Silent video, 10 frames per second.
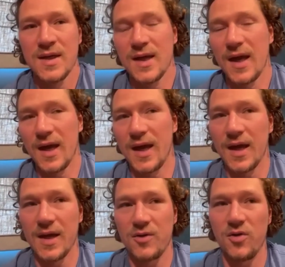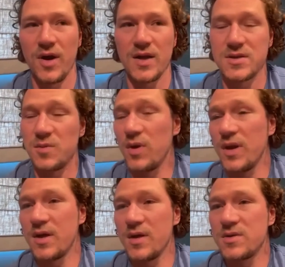and creating some
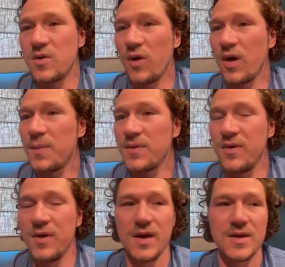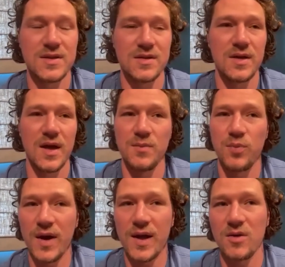really good scoring opportunities and
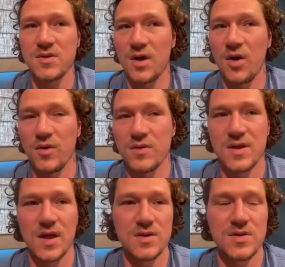breakouts and all those things.